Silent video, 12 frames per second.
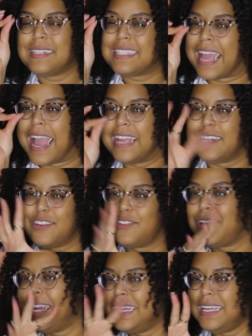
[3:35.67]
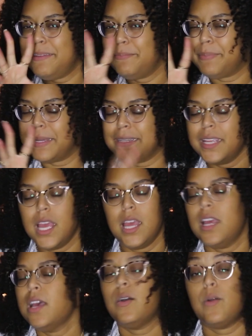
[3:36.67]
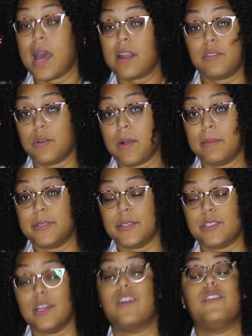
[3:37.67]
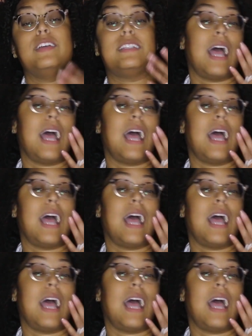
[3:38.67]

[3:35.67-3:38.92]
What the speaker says: It's kind of grainy, but I don't know why I'm still stuck on this.